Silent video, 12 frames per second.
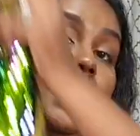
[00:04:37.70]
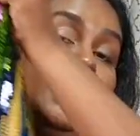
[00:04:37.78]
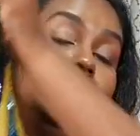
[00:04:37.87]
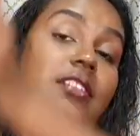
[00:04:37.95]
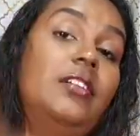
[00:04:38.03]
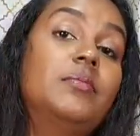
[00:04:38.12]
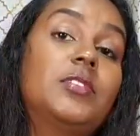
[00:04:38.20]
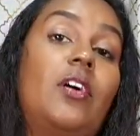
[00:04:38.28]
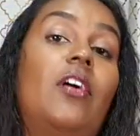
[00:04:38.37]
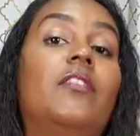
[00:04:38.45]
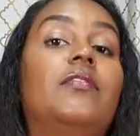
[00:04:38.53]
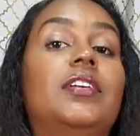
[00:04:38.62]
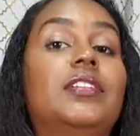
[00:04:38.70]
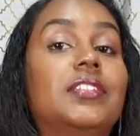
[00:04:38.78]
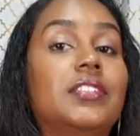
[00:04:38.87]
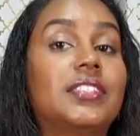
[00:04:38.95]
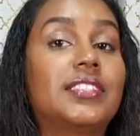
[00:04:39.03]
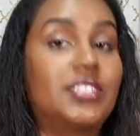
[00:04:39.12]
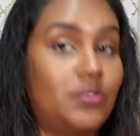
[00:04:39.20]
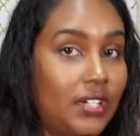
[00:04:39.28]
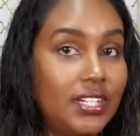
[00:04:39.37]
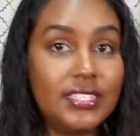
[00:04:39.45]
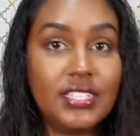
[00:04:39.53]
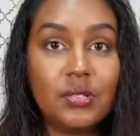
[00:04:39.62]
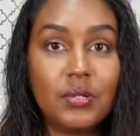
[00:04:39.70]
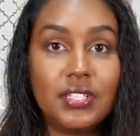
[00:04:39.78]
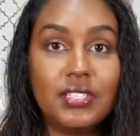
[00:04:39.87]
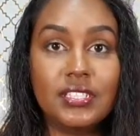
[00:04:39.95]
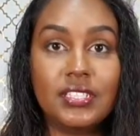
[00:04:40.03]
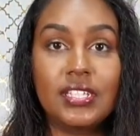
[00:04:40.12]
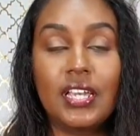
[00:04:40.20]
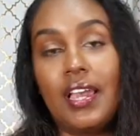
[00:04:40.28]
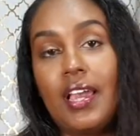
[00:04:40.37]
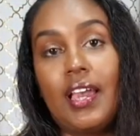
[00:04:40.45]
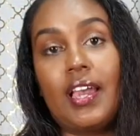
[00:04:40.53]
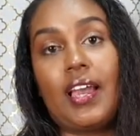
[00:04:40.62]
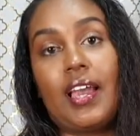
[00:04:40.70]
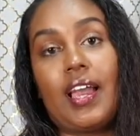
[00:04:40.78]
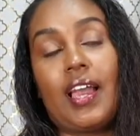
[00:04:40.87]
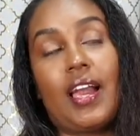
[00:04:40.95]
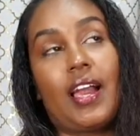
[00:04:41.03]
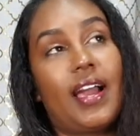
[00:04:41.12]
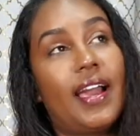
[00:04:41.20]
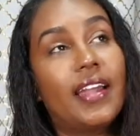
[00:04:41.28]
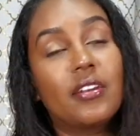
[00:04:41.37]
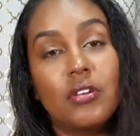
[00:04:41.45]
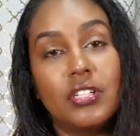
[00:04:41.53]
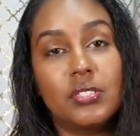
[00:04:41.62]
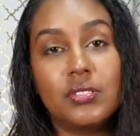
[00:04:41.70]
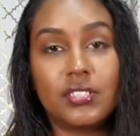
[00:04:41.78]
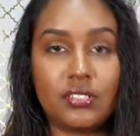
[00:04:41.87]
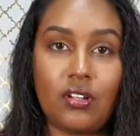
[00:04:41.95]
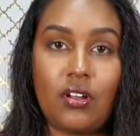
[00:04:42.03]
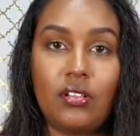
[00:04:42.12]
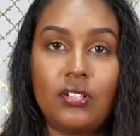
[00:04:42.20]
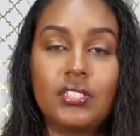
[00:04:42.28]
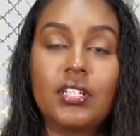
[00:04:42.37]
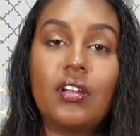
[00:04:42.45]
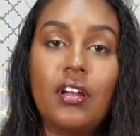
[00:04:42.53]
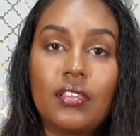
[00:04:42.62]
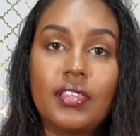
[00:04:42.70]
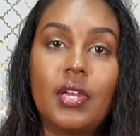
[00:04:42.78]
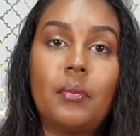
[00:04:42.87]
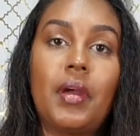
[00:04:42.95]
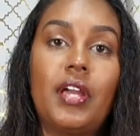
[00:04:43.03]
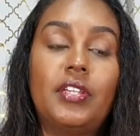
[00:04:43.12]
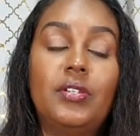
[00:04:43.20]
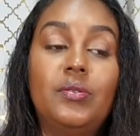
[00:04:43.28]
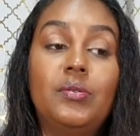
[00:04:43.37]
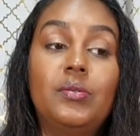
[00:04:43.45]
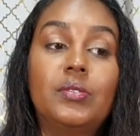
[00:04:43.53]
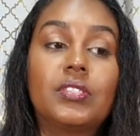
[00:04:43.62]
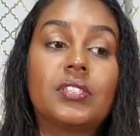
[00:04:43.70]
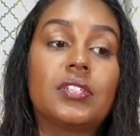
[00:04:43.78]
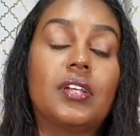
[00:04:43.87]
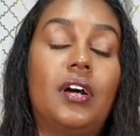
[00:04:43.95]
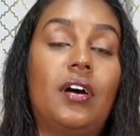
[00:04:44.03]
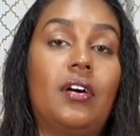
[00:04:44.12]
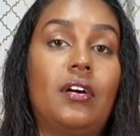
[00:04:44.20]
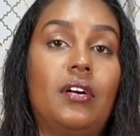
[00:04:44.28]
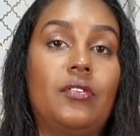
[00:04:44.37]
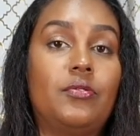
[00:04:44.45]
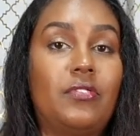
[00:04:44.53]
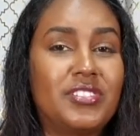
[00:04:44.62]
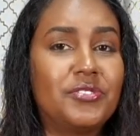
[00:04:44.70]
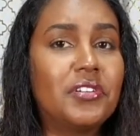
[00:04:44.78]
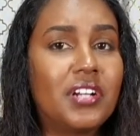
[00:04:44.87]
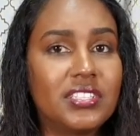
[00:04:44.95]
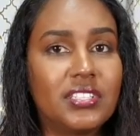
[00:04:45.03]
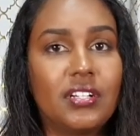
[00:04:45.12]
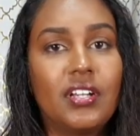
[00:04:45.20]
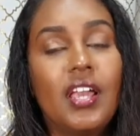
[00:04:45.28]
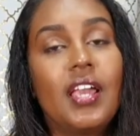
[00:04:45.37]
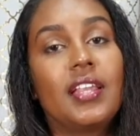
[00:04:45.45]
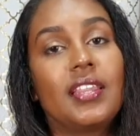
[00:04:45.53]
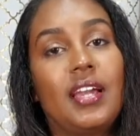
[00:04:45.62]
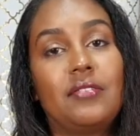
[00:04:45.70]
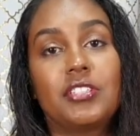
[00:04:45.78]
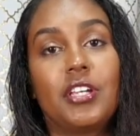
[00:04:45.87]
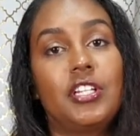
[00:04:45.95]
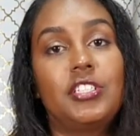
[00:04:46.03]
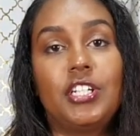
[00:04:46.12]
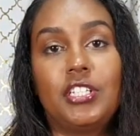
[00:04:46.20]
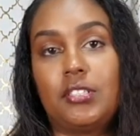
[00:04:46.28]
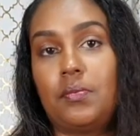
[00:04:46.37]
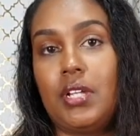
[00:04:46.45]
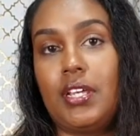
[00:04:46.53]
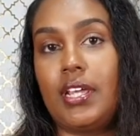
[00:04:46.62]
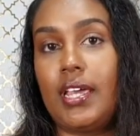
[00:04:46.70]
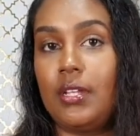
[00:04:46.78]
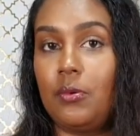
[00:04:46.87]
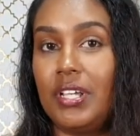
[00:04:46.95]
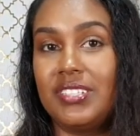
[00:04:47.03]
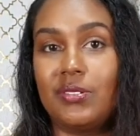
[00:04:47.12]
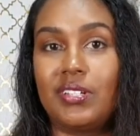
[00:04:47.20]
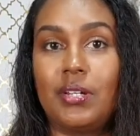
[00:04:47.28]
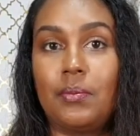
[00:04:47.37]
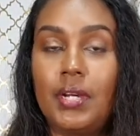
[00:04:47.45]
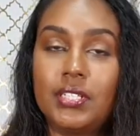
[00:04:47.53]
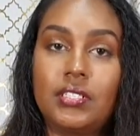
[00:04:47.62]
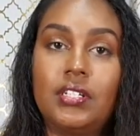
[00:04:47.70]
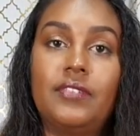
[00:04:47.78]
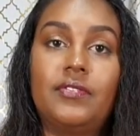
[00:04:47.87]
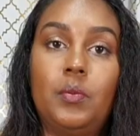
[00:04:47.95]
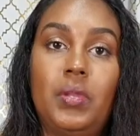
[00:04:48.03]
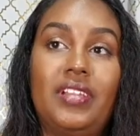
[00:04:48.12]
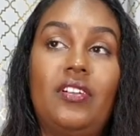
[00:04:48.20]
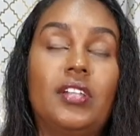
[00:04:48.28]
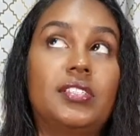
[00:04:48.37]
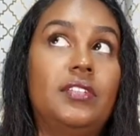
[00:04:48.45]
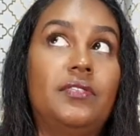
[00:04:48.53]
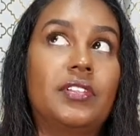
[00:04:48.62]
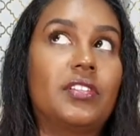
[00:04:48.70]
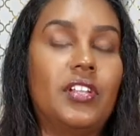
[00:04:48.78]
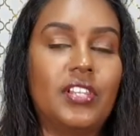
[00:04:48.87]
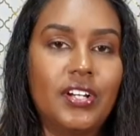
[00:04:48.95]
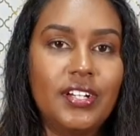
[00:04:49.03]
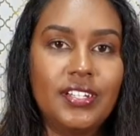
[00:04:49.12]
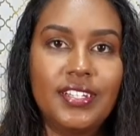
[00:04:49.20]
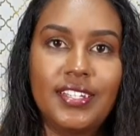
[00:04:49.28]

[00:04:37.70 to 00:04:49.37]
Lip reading: In terms of sewing the sequins, I had no issues at all. To cut them, I used a rotary cutter that I was going to change the blade anyway, so it didn't matter if the blade got even duller.